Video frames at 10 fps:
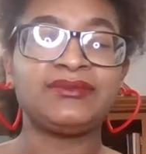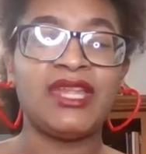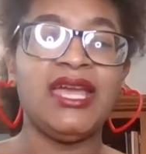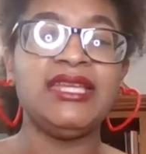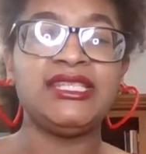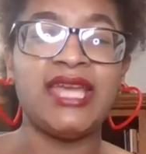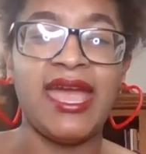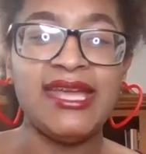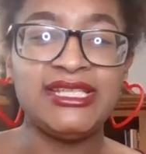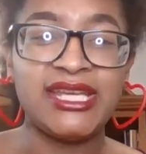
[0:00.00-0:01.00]

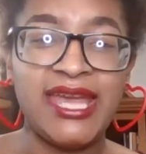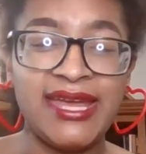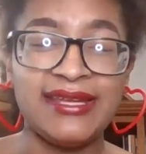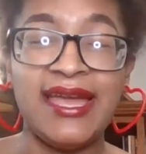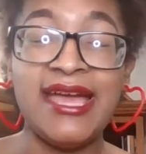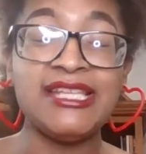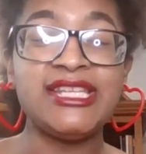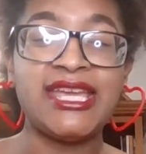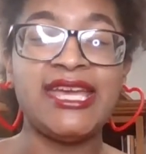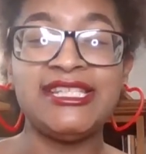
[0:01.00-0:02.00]

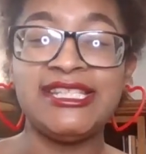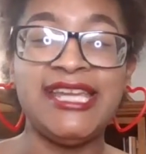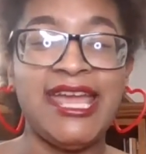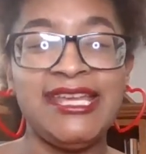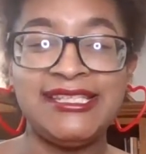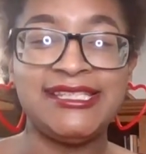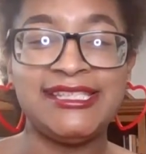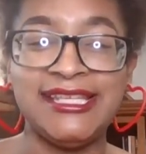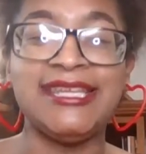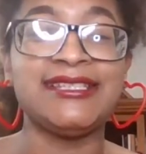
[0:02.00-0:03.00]
education
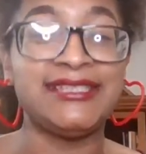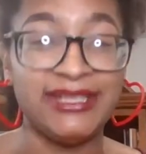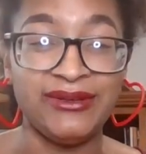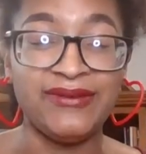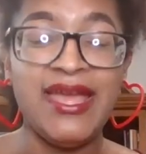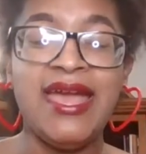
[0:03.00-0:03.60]
agency itself.